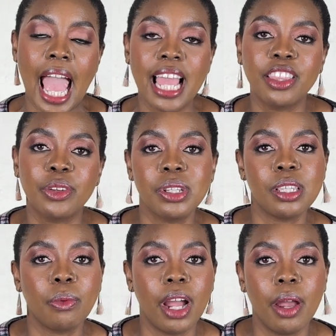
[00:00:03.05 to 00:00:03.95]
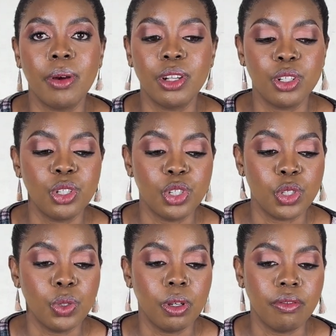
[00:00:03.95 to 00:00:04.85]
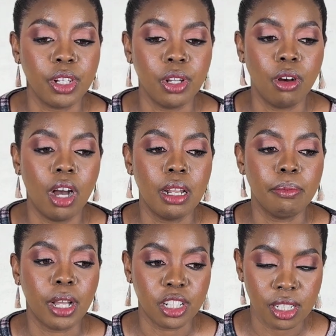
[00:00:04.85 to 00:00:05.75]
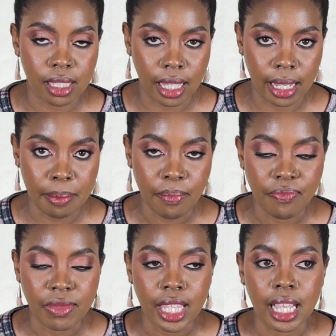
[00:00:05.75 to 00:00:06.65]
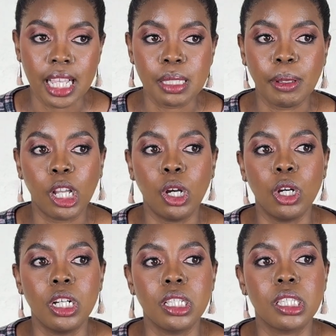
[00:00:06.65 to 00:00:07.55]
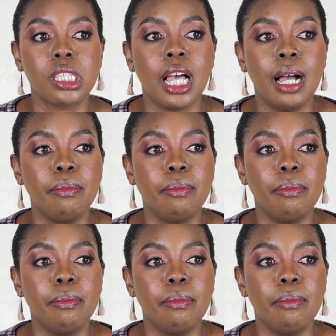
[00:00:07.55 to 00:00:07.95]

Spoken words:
and the reason why I wanted to do a video on budgeting is because